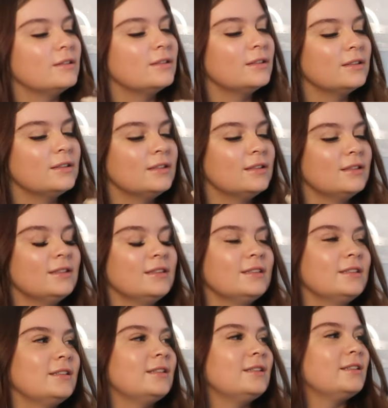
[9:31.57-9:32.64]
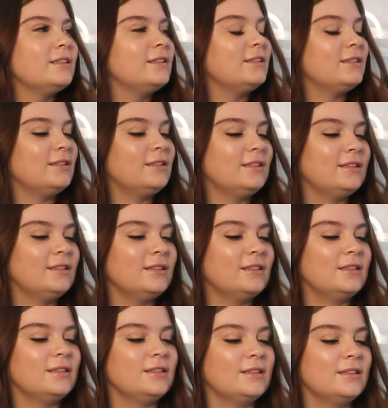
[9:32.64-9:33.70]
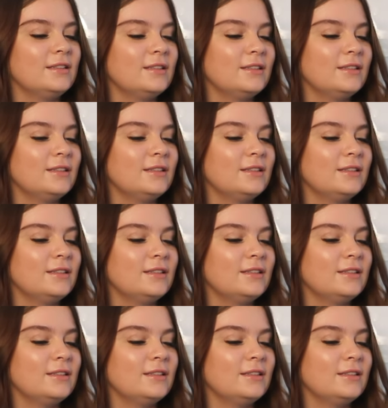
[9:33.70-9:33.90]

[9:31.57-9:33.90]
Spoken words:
The person shown says nothing.